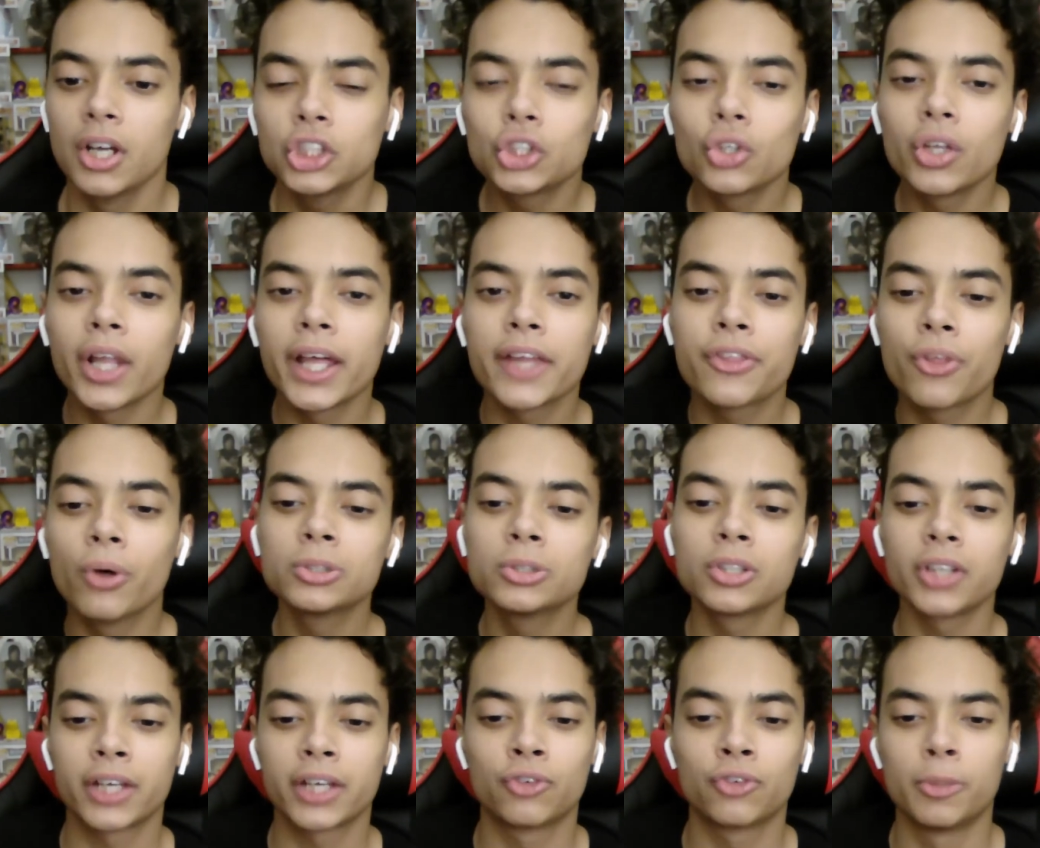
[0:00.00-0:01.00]
So like those
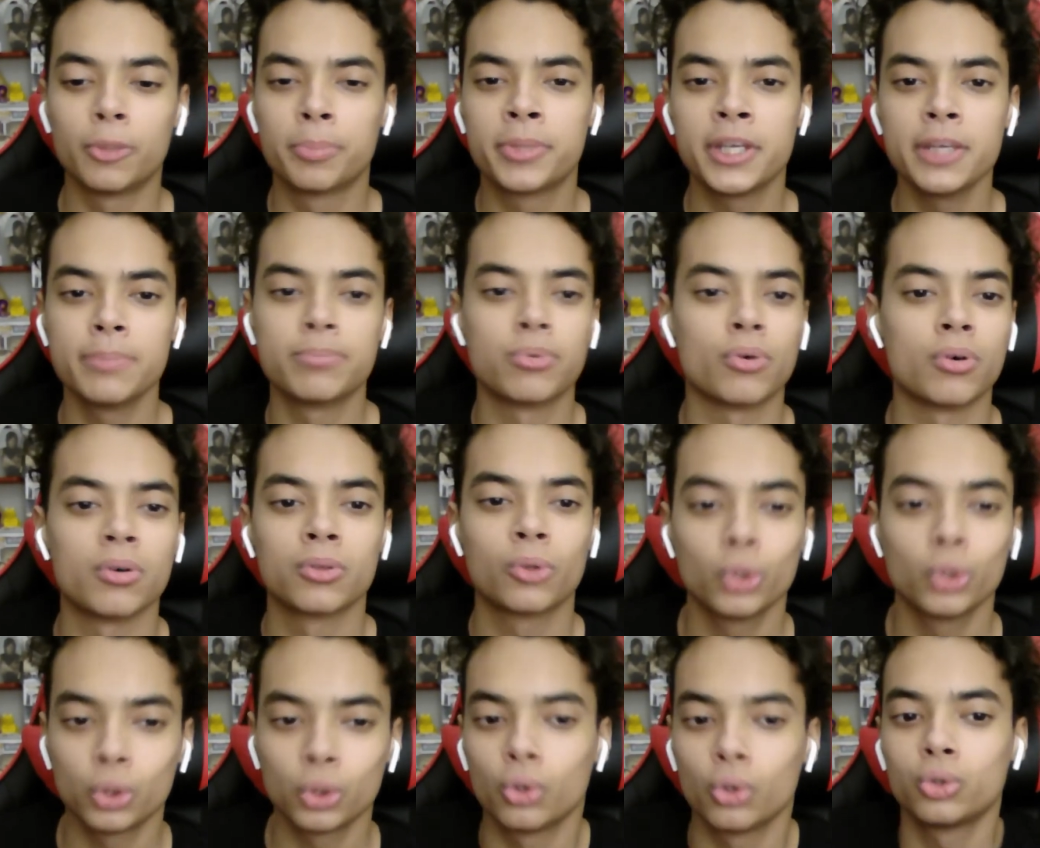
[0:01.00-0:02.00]
are like real people.
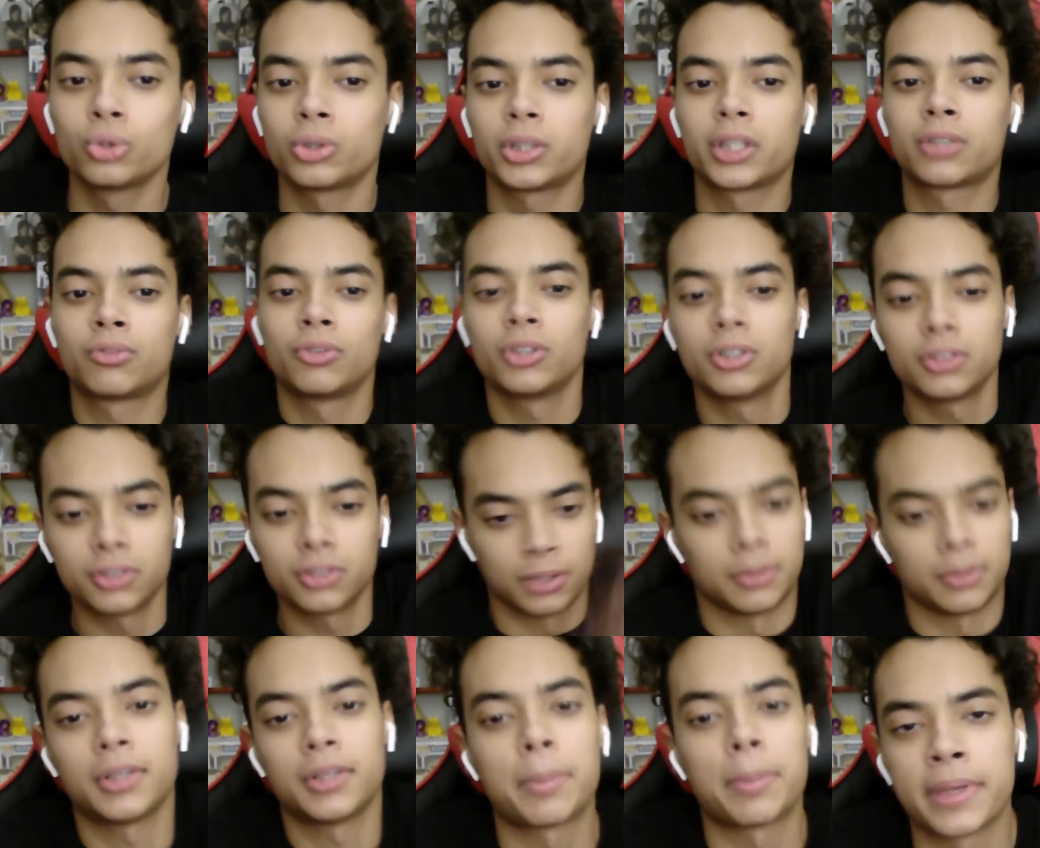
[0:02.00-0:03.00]
Those are like
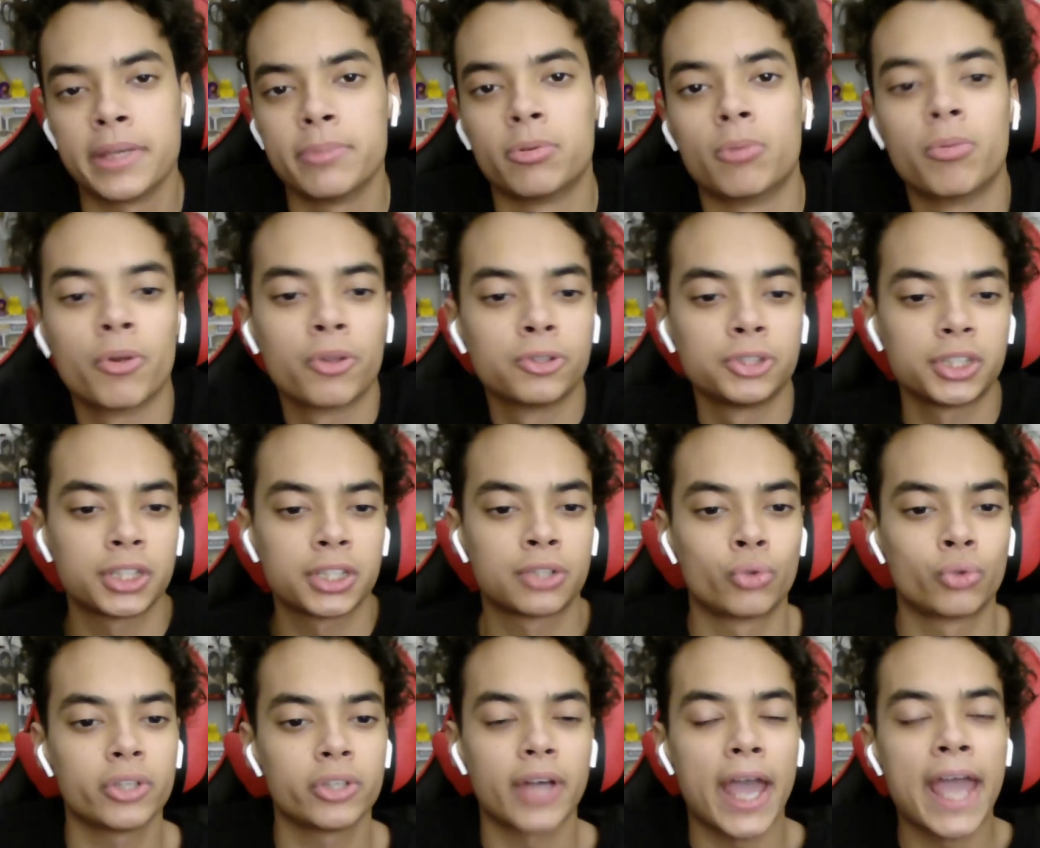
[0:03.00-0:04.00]

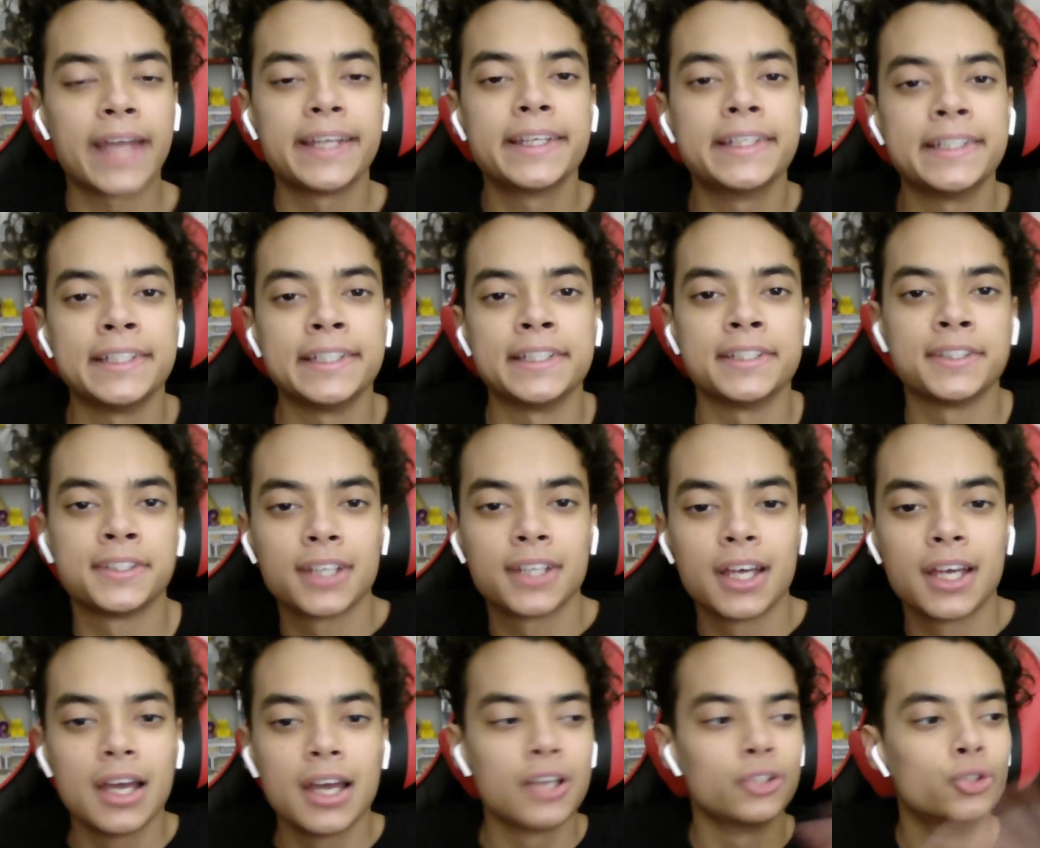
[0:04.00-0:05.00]
real entities
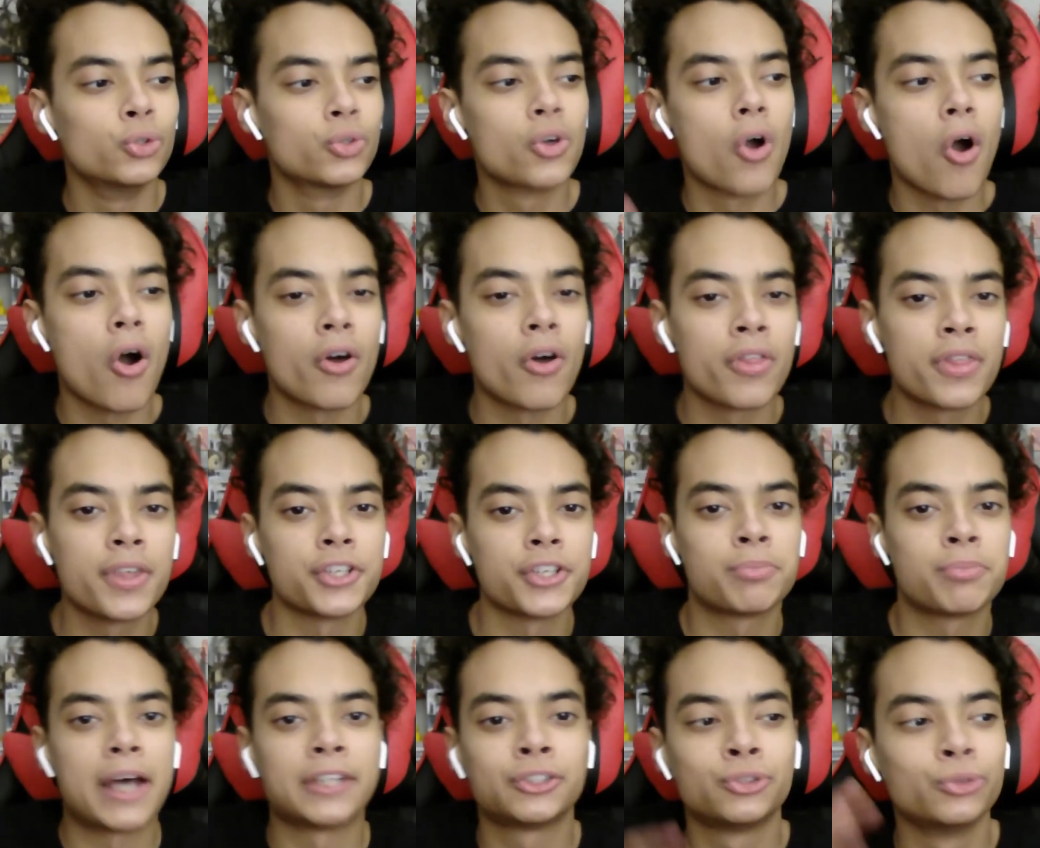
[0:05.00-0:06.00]
doing all this,
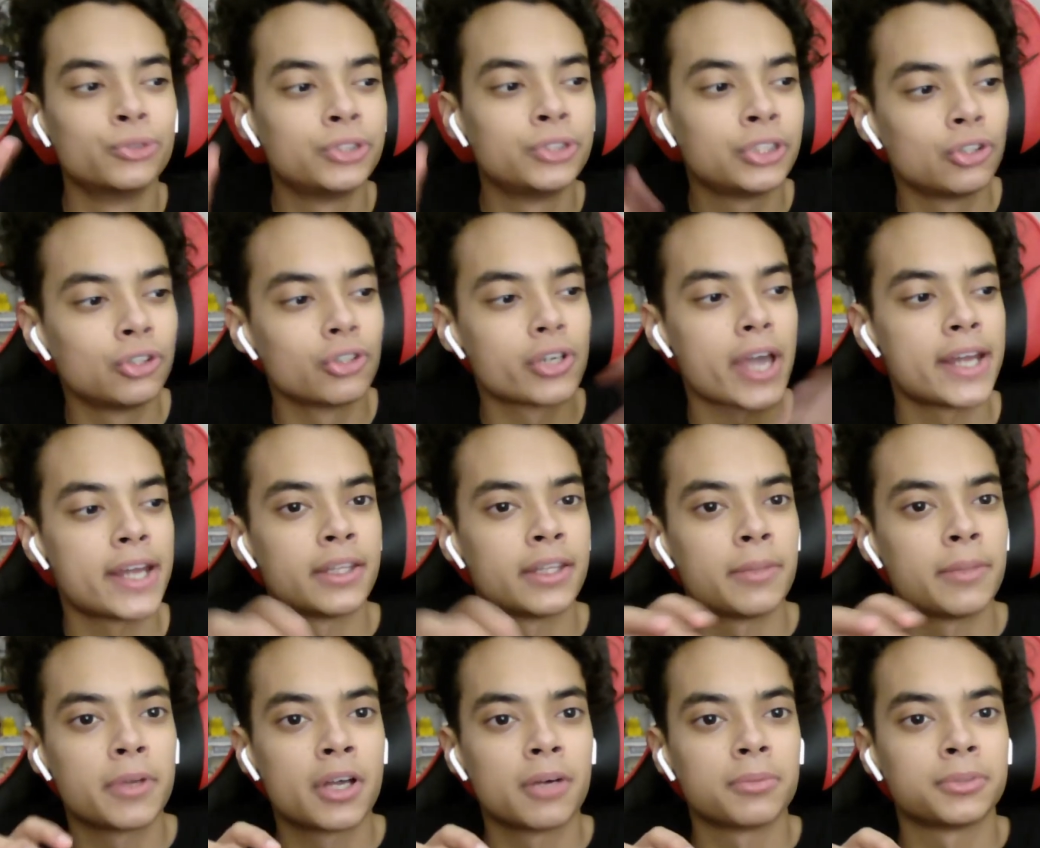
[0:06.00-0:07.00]
but as soon as you look at it,
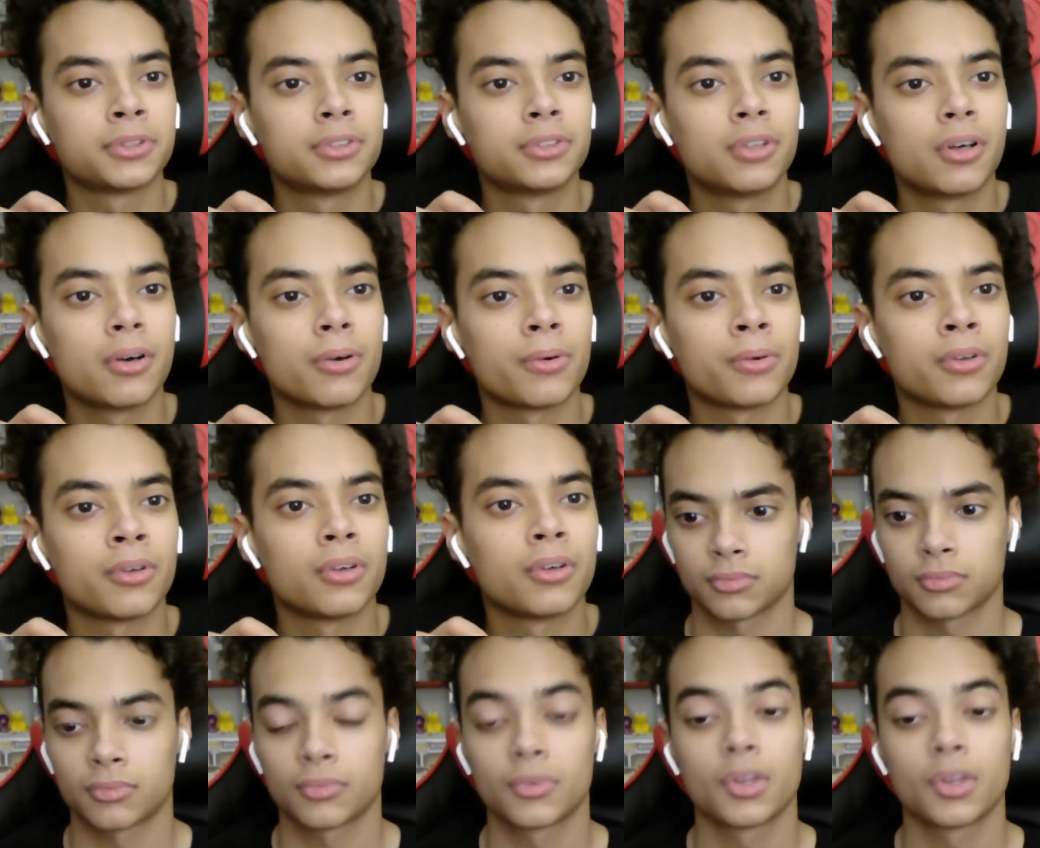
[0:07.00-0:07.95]
they become stone.